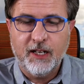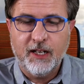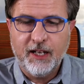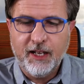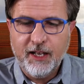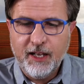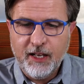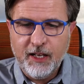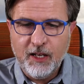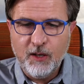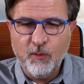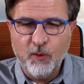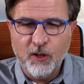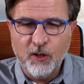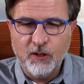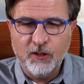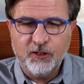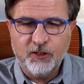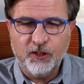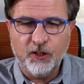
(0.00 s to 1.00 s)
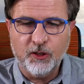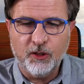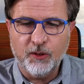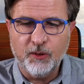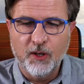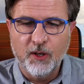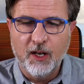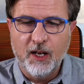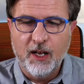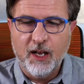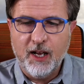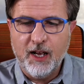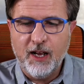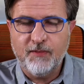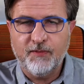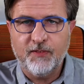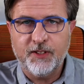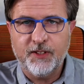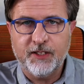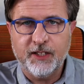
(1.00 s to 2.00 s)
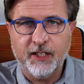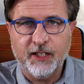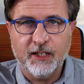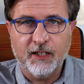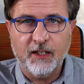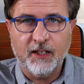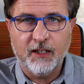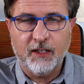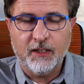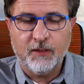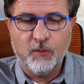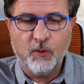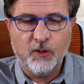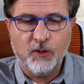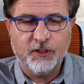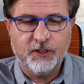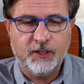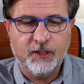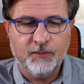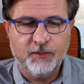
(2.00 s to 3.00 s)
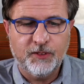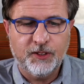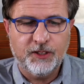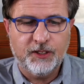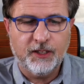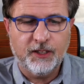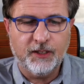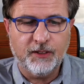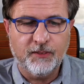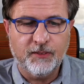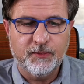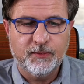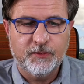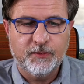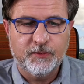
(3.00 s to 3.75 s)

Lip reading: He will do everything I want him to do.'